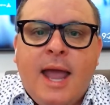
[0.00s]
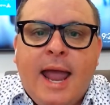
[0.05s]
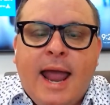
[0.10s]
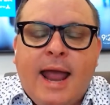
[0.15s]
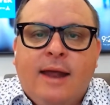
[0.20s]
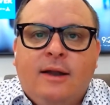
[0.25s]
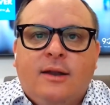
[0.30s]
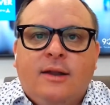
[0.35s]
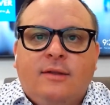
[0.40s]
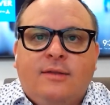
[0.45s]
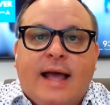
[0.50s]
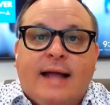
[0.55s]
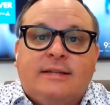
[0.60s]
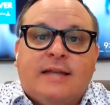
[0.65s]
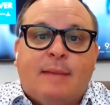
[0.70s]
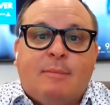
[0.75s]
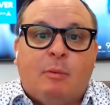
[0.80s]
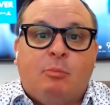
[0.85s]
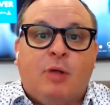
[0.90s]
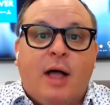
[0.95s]
And that
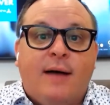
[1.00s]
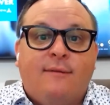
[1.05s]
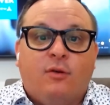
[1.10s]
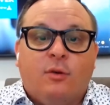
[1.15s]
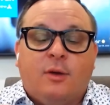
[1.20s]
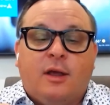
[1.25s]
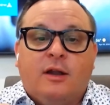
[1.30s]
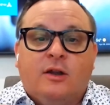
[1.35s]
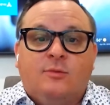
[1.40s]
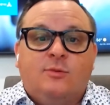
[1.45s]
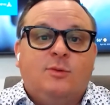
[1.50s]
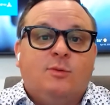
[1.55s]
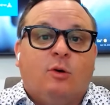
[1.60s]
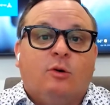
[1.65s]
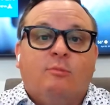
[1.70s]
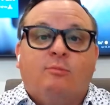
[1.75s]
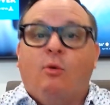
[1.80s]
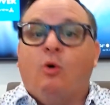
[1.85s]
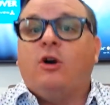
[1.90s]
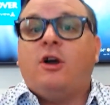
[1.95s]
type of platform can
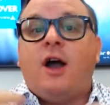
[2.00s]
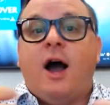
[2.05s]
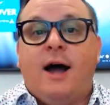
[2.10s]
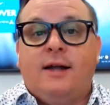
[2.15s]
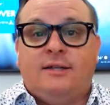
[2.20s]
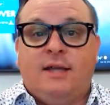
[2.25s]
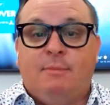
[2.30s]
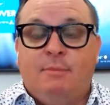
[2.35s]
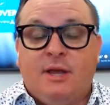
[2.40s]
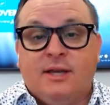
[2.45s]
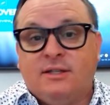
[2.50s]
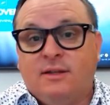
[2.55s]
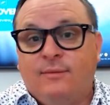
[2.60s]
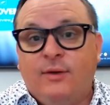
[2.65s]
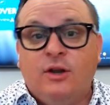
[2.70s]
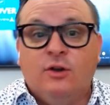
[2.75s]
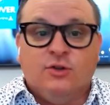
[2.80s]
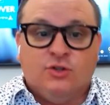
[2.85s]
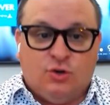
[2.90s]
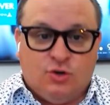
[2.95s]
absorb more content because the
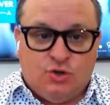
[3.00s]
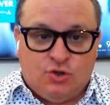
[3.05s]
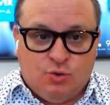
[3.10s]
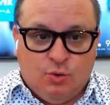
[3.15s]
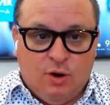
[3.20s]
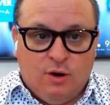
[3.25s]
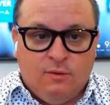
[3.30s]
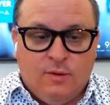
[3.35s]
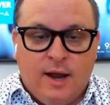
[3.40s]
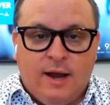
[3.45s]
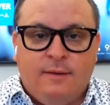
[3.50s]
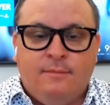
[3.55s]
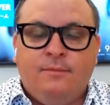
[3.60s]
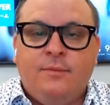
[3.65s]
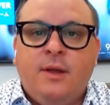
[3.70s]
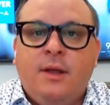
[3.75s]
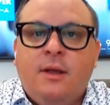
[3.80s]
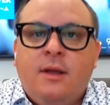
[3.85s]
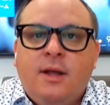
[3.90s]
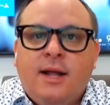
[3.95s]
videos are short, right?
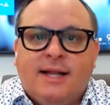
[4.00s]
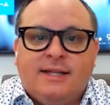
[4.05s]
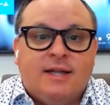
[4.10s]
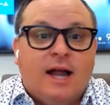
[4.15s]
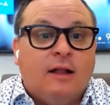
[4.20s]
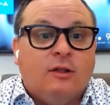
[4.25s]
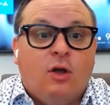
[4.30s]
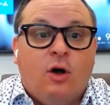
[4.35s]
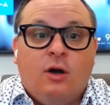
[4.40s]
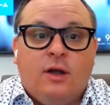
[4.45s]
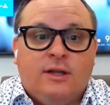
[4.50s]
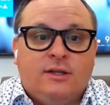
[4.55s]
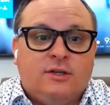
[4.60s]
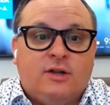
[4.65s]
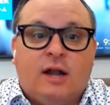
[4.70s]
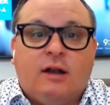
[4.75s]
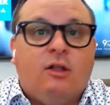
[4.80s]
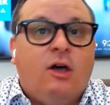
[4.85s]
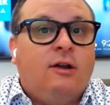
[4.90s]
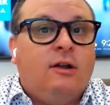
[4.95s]
It's not long. There's
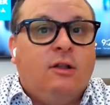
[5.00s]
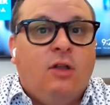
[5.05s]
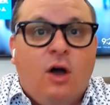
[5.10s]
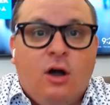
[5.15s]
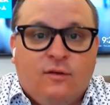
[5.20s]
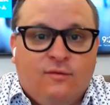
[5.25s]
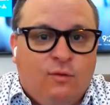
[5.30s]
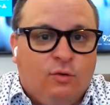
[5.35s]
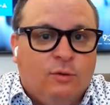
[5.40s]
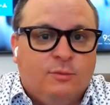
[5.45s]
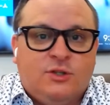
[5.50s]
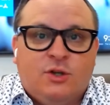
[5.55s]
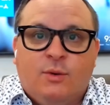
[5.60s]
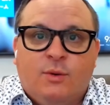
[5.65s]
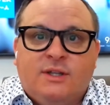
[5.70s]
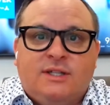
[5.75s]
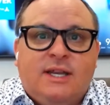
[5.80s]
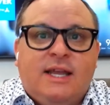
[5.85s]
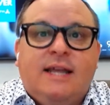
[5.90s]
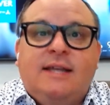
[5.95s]
not a lot of long form, so
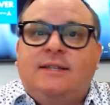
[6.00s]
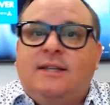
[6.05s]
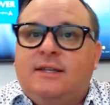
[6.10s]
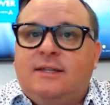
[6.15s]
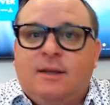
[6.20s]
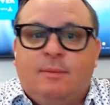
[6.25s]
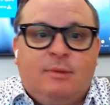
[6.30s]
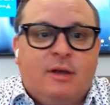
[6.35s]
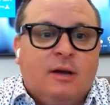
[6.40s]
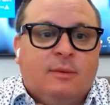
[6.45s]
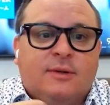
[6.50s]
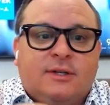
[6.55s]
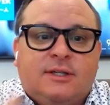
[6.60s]
it's easy to be able